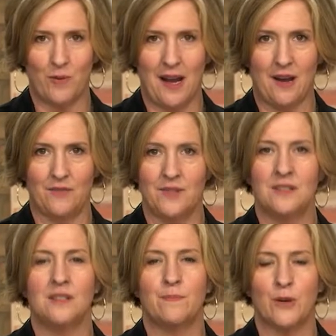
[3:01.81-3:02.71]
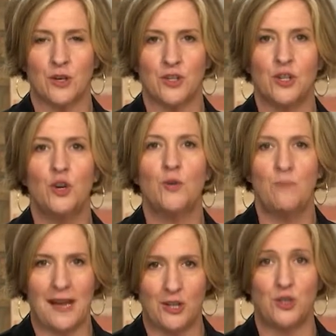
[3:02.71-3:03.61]
around. This is a person who
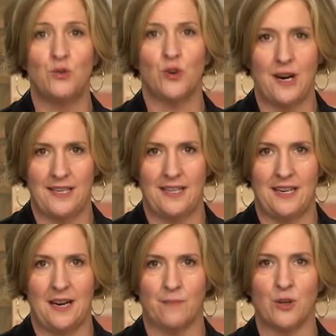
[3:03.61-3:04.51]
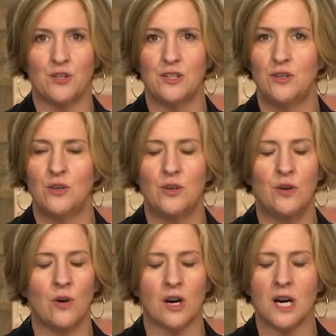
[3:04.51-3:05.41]
makes you crazy, a person who
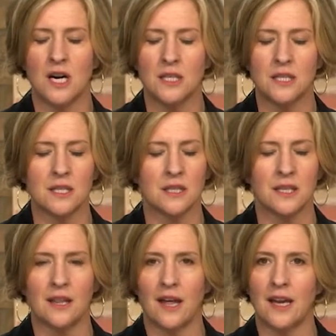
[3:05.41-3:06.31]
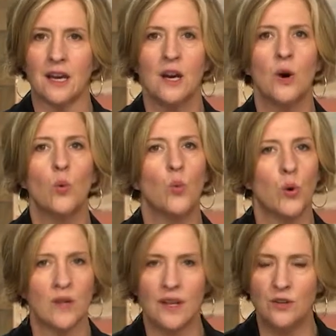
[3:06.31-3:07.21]
you are constantly like,
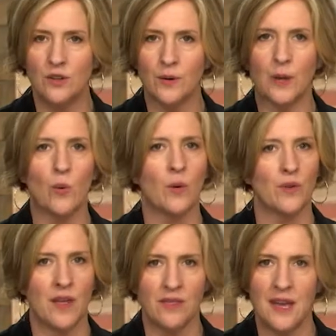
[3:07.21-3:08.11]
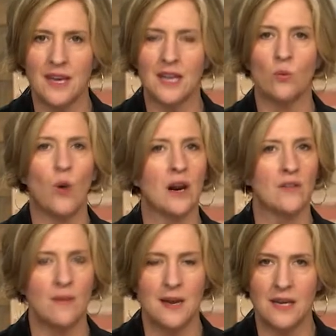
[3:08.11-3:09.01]
what are they doing? What were they thinking? Why are
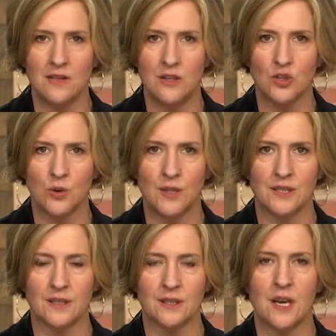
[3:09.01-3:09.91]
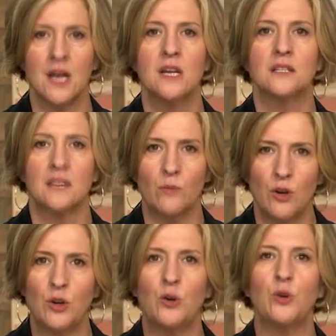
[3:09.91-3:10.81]
they making these choices?
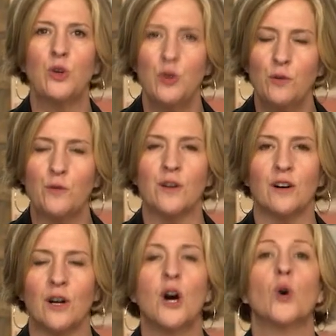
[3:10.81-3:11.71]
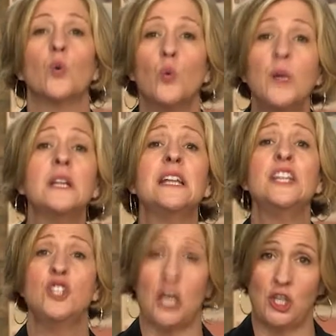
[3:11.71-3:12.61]
Someone who you feel really
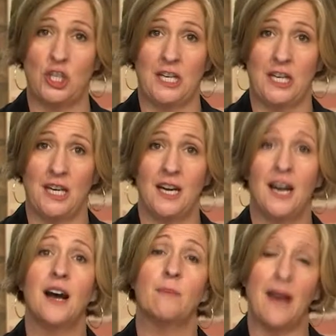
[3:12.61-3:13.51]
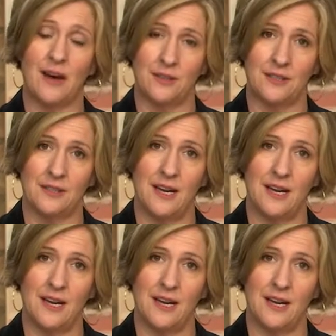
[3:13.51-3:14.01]
judgy about.